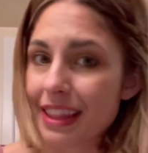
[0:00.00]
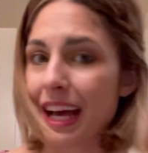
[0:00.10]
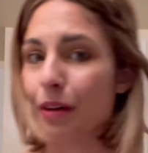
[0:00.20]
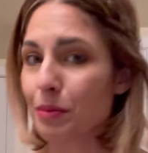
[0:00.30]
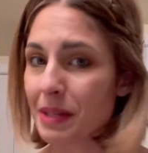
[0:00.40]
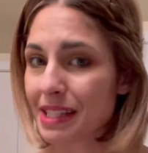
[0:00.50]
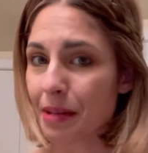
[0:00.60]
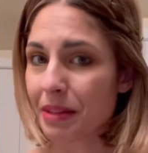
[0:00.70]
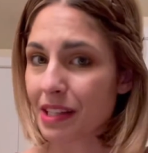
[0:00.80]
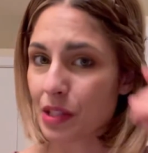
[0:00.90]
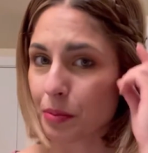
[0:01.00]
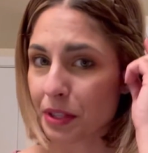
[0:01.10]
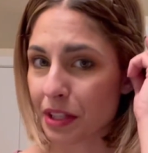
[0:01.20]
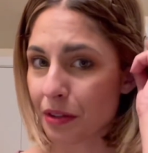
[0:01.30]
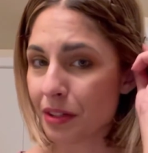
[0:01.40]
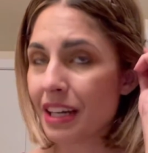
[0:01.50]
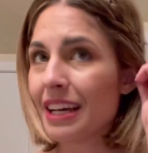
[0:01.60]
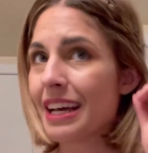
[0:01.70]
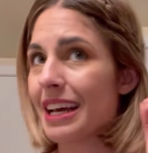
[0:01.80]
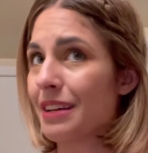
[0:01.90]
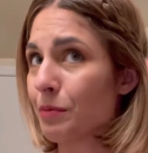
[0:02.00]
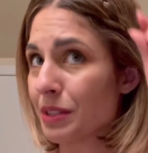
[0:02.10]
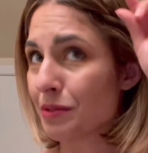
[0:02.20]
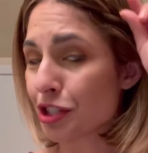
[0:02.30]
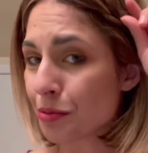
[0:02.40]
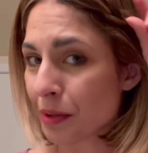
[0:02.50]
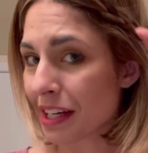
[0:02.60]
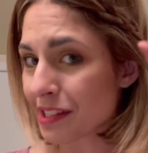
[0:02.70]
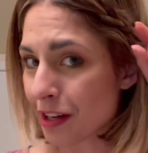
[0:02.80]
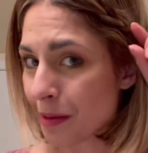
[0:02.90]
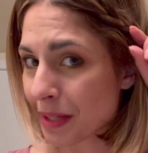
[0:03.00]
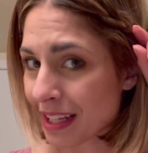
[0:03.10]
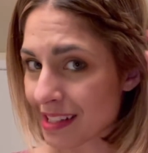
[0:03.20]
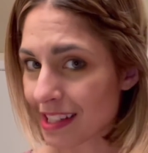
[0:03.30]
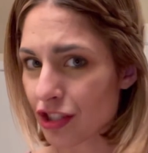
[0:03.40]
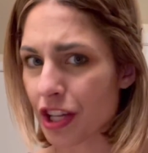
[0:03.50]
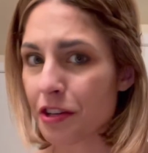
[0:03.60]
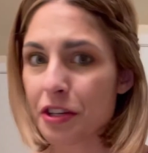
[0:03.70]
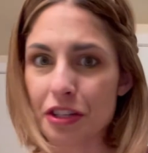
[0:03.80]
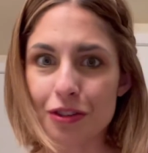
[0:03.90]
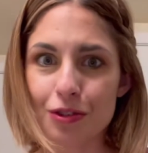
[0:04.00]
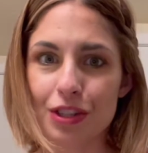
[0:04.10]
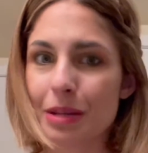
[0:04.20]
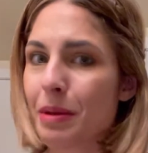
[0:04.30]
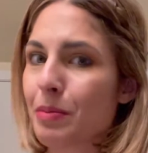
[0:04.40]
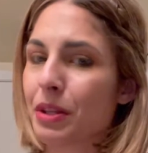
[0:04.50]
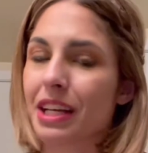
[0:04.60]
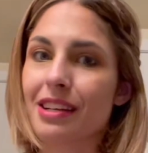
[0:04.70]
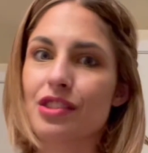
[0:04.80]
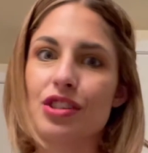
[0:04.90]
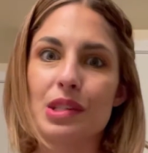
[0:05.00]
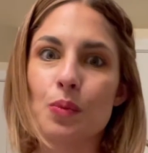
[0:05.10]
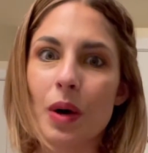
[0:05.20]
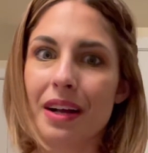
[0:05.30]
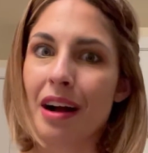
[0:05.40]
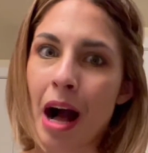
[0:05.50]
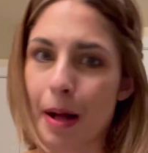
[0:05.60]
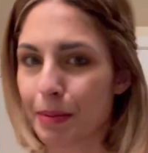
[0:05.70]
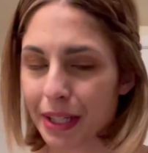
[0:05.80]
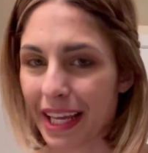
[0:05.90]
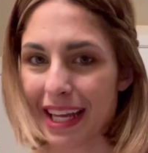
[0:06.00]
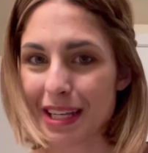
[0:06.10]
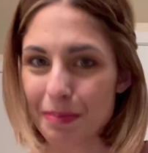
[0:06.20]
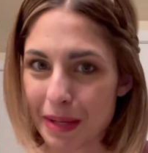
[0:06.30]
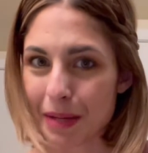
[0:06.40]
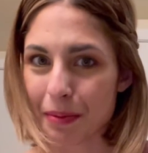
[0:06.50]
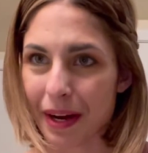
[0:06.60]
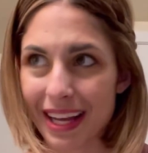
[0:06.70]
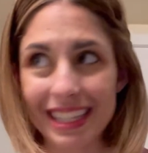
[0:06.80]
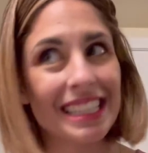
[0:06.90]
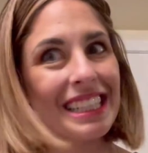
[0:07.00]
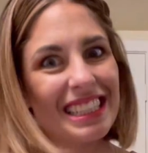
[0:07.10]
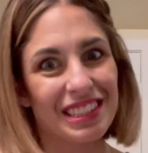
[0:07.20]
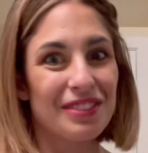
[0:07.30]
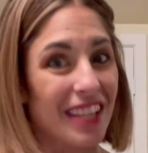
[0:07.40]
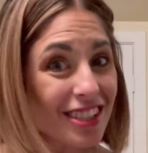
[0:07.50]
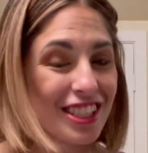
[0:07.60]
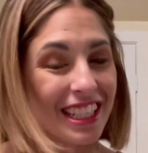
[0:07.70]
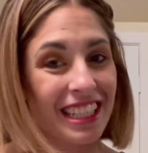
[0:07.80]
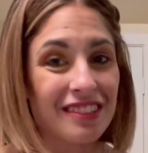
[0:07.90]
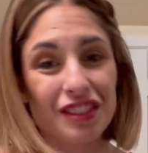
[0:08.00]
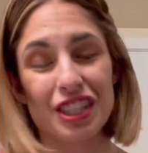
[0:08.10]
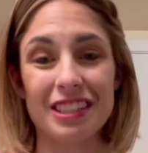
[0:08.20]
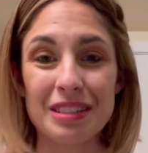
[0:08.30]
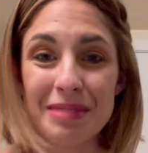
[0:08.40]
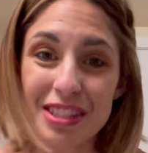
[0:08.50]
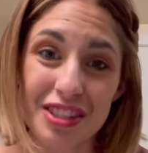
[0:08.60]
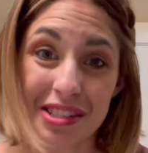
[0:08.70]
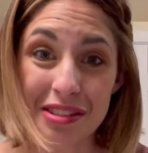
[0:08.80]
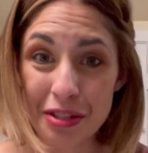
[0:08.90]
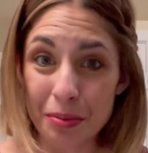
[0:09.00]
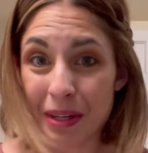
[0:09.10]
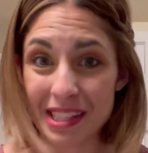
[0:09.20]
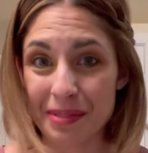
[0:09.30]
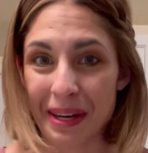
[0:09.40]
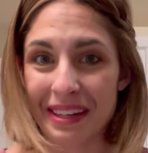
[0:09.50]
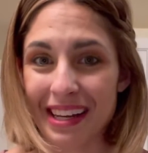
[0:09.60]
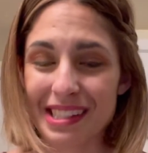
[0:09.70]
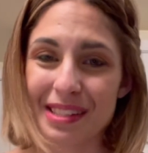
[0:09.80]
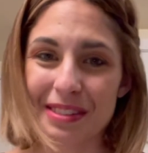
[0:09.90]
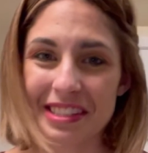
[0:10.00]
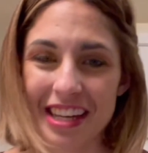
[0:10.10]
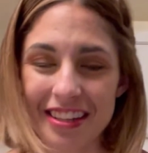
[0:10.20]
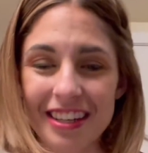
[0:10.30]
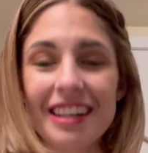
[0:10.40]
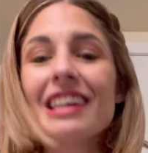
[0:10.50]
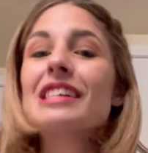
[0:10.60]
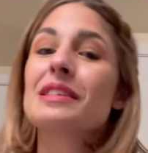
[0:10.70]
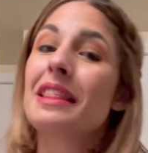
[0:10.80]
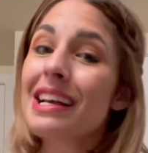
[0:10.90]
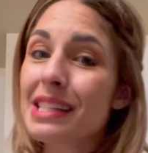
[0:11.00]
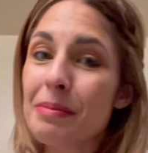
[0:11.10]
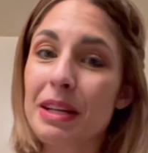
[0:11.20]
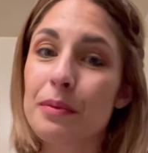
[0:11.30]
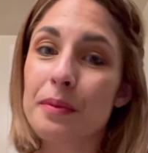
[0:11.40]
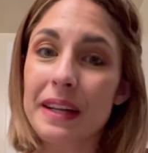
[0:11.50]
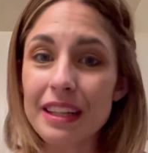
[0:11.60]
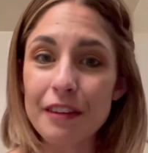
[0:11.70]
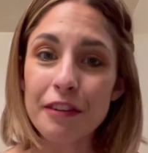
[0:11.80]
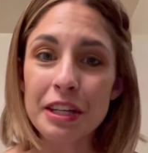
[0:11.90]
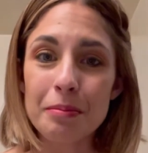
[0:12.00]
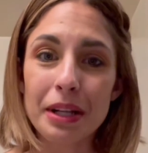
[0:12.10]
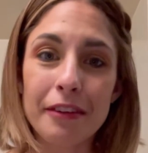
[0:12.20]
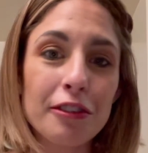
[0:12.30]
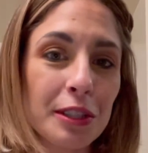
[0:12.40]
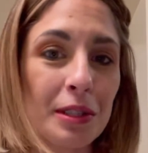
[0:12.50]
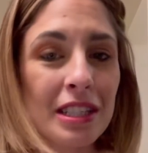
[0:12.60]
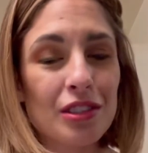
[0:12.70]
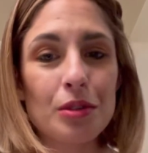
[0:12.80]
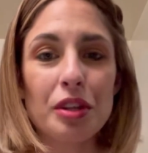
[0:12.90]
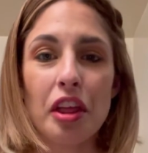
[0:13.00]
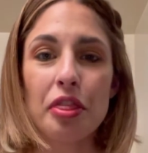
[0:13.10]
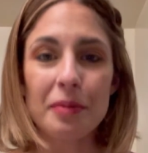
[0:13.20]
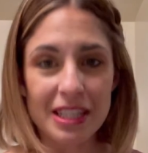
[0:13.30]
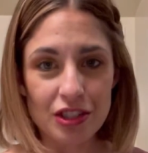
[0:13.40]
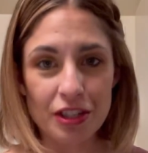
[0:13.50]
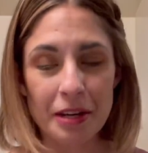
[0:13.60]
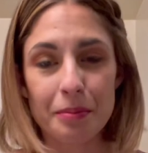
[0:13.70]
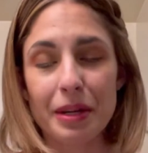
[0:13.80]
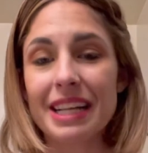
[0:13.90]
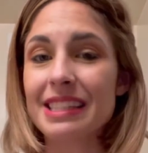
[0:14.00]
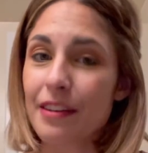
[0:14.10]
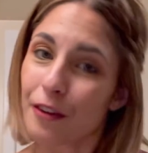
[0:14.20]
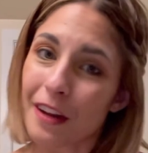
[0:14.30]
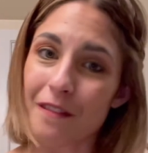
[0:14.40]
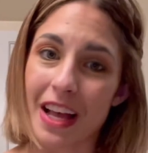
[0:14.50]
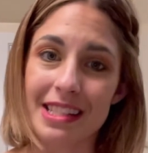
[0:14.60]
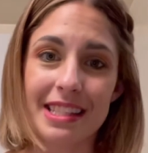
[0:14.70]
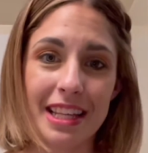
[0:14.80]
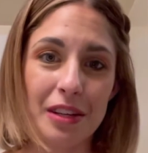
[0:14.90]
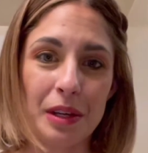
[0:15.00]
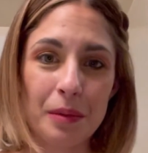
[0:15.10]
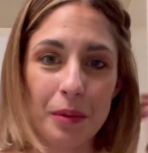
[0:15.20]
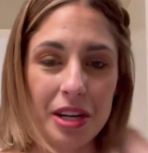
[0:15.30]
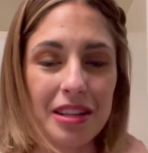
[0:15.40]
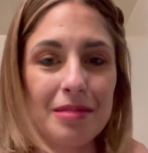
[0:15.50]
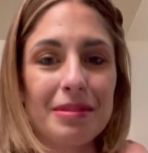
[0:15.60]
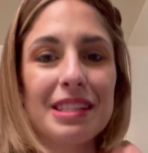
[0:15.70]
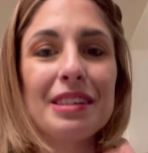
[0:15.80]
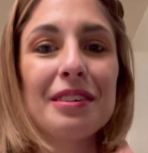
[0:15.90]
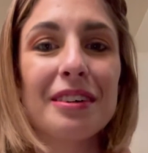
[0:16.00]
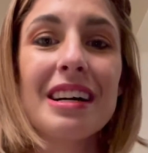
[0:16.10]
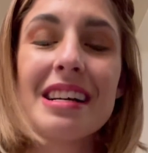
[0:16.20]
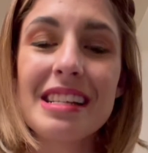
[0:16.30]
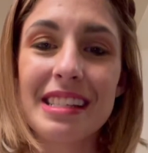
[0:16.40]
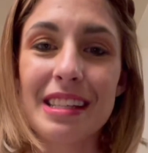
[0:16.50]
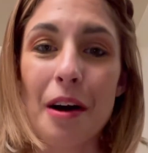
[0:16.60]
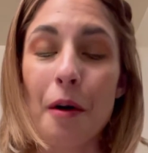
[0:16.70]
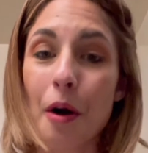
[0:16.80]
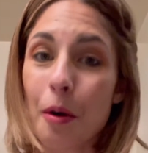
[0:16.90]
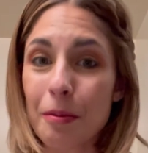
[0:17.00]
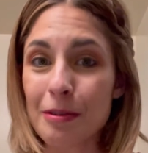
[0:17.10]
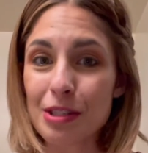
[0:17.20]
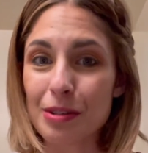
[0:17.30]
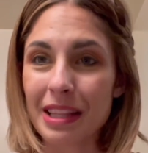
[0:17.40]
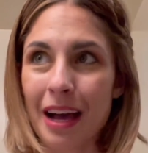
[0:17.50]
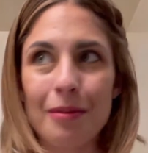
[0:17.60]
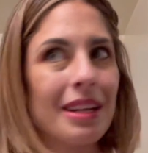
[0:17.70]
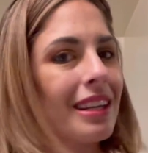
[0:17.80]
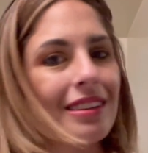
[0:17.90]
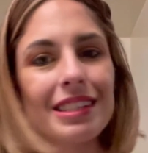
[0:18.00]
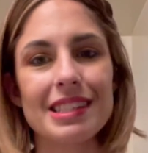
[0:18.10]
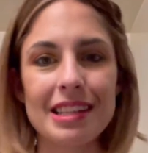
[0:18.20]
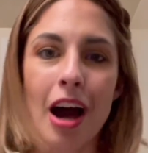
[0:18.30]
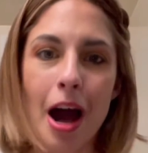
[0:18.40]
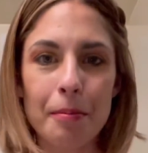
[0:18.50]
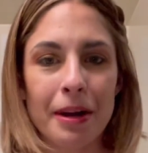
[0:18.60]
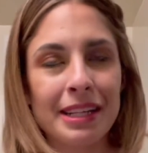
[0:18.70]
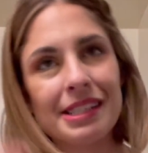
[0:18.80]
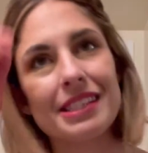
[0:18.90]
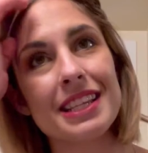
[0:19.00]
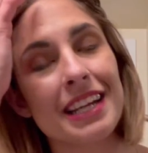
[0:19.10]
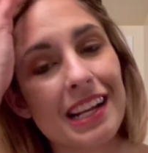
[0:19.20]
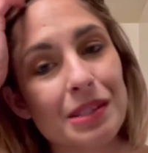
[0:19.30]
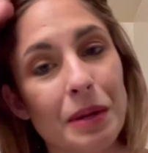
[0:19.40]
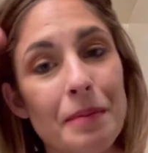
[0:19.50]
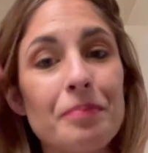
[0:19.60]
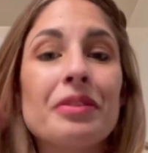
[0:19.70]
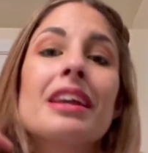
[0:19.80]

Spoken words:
That would be something super cute. And when two braids are up against each other, usually people think it's just one complicated big braid, and you've actually kind of tricked them. It's just two braids right next to each other. So that's something really fun and playful you can do with a 3-strand braid, different events that you can wear them to. So hope you enjoyed that one. Let's hop right into the next one.